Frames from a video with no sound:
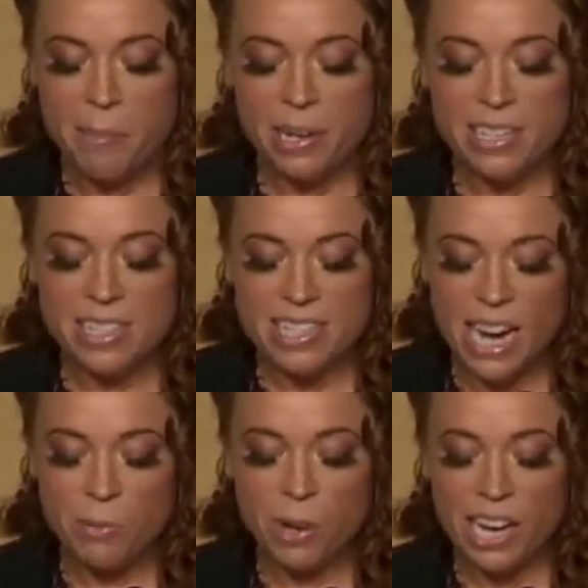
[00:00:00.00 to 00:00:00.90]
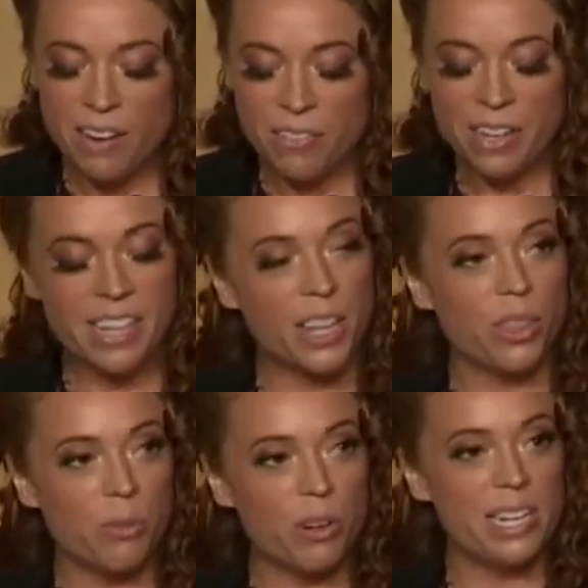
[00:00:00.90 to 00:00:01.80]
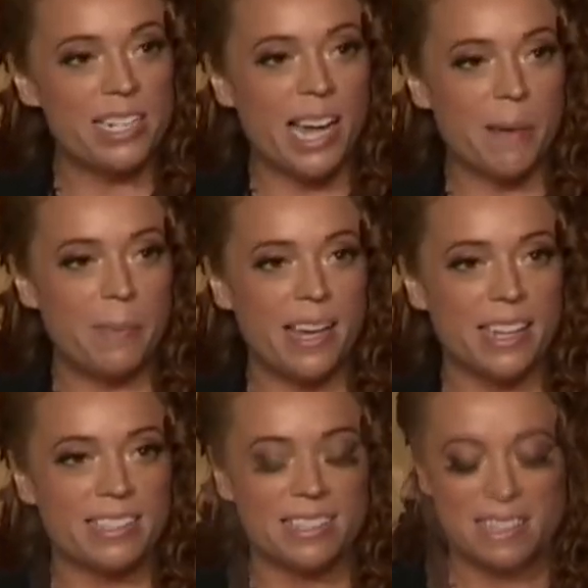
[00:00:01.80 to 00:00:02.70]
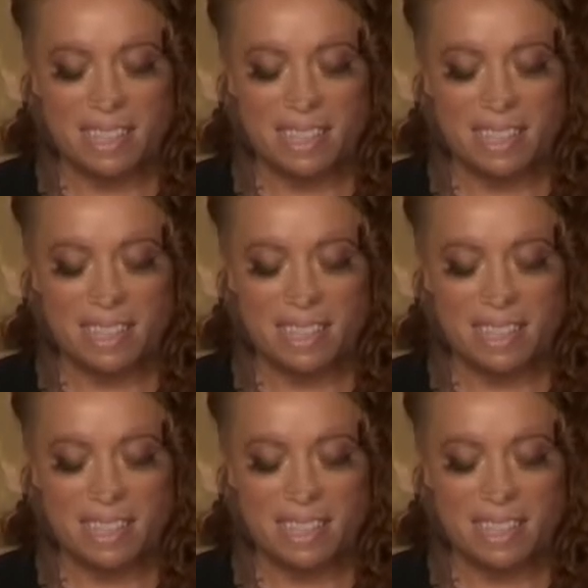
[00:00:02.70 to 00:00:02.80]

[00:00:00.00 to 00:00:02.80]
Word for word: But instead, we're covering like three topics.